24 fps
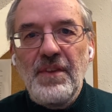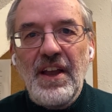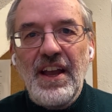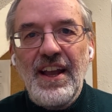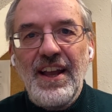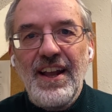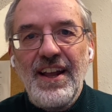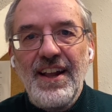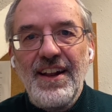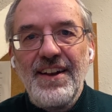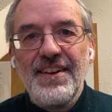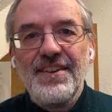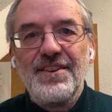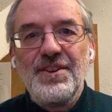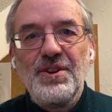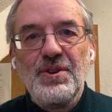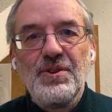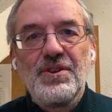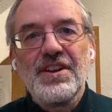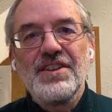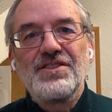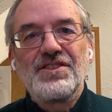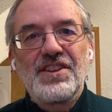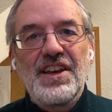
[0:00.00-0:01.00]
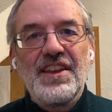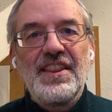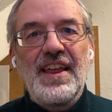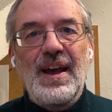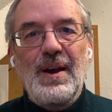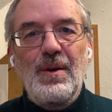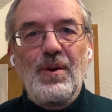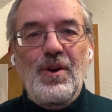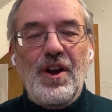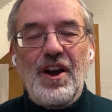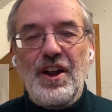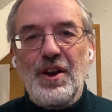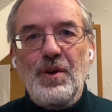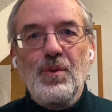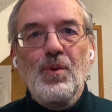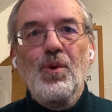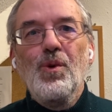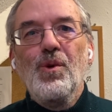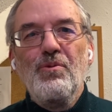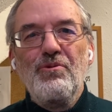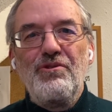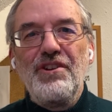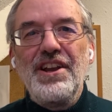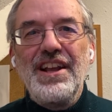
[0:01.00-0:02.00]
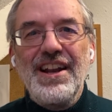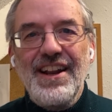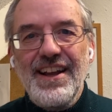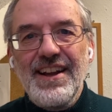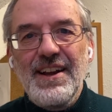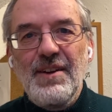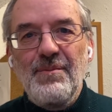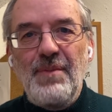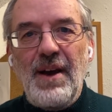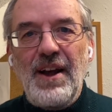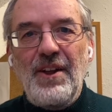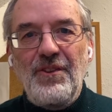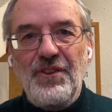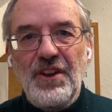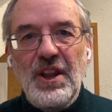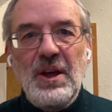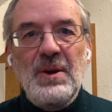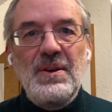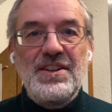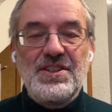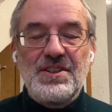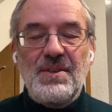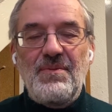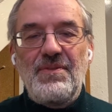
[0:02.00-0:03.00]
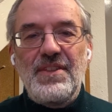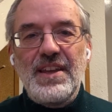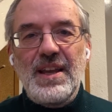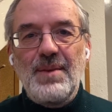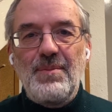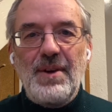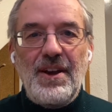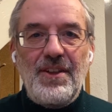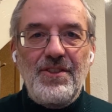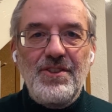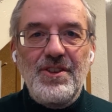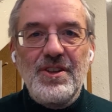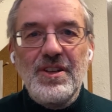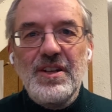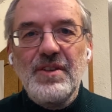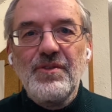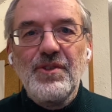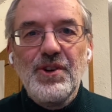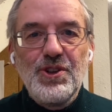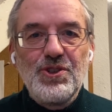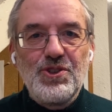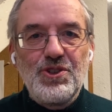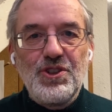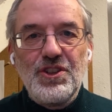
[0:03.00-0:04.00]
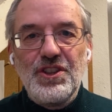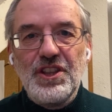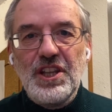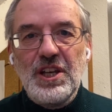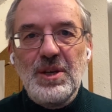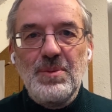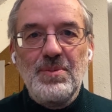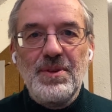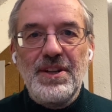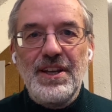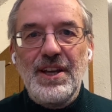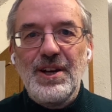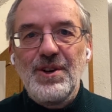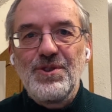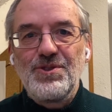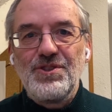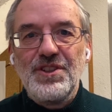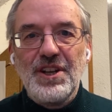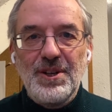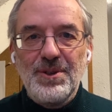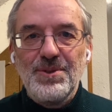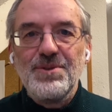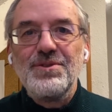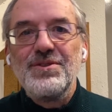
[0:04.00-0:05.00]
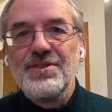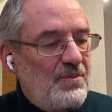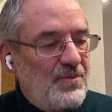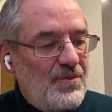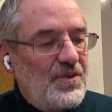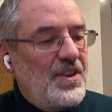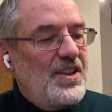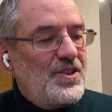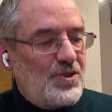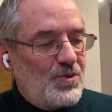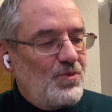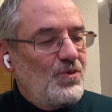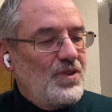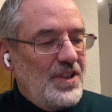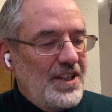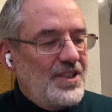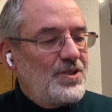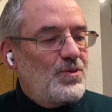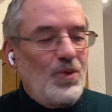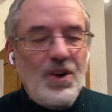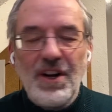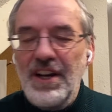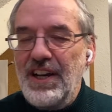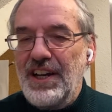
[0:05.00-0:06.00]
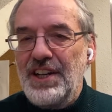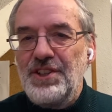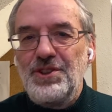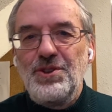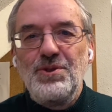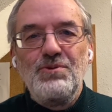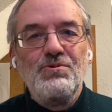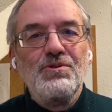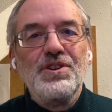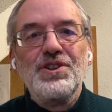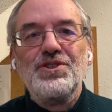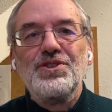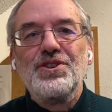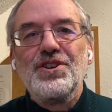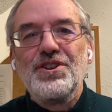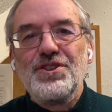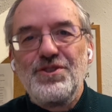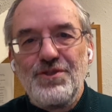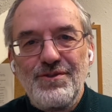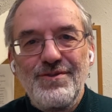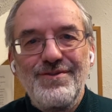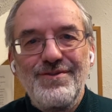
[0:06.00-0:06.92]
and you just get that kind of warm feeling about knowing something about the universe that nobody else knows. It's it's why I do research.